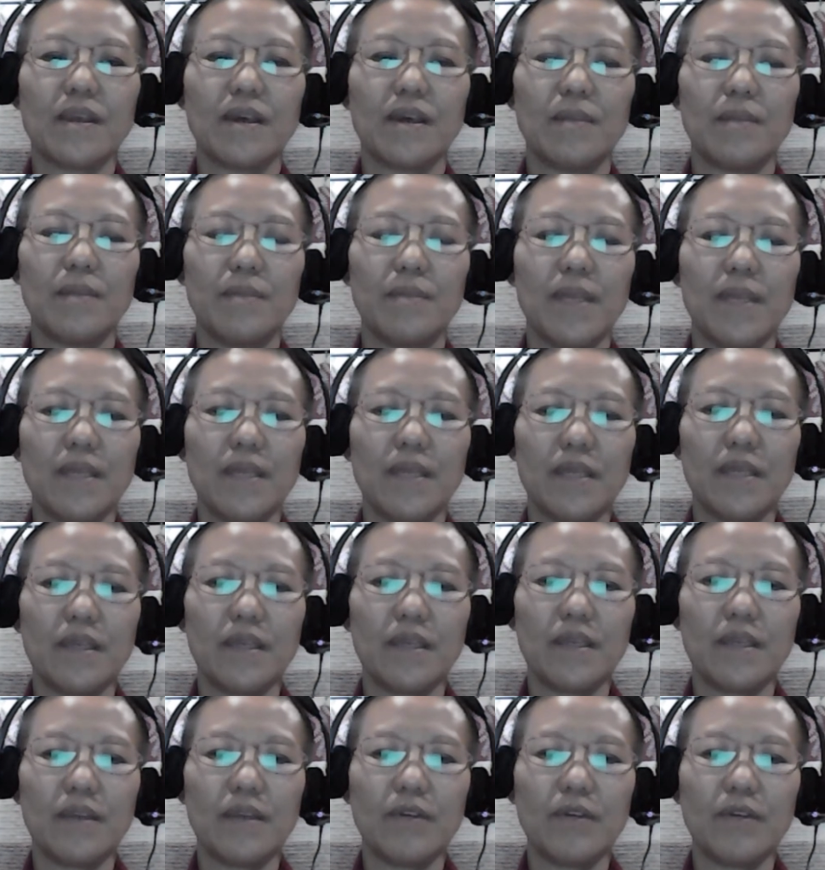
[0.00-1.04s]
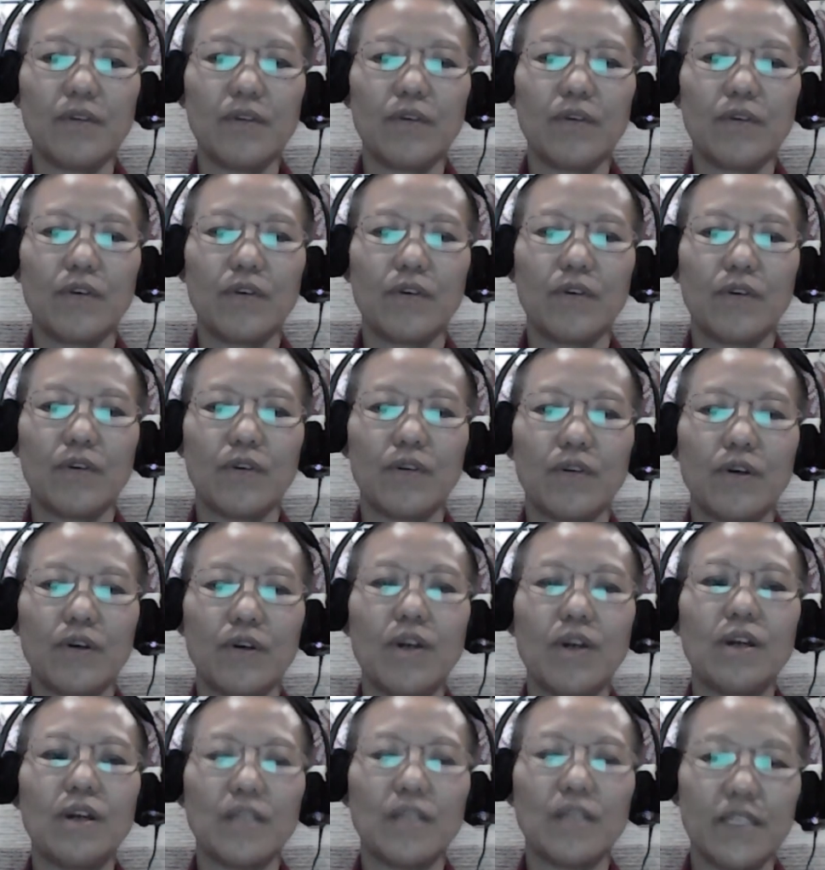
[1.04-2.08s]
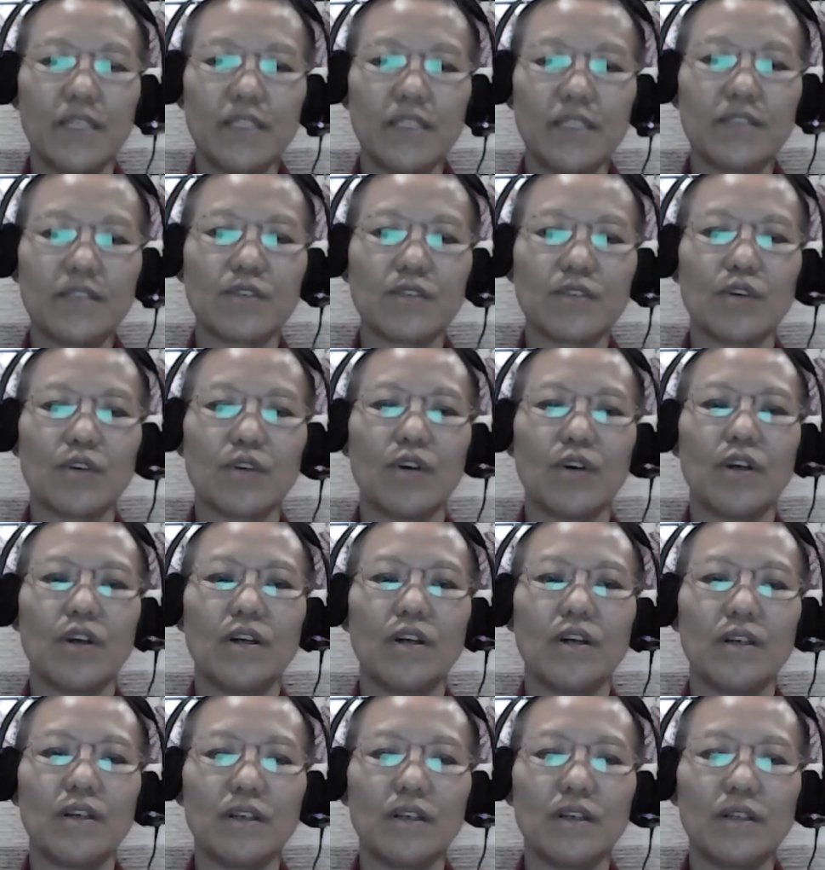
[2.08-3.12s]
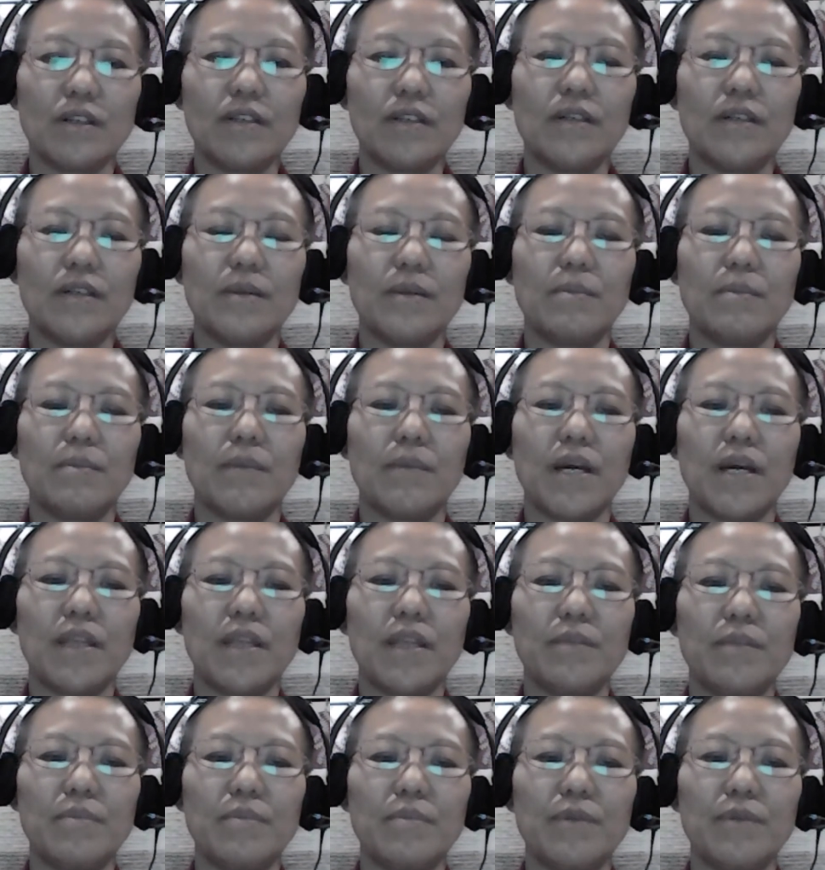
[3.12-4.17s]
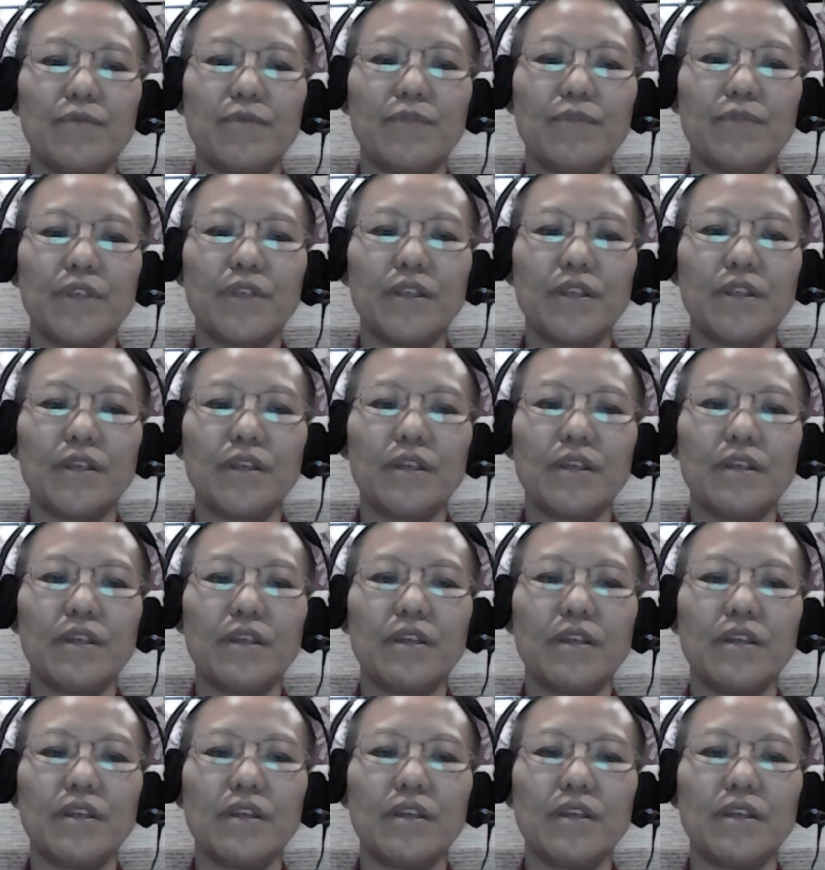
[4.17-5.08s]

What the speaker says: And may he or his or her mind be free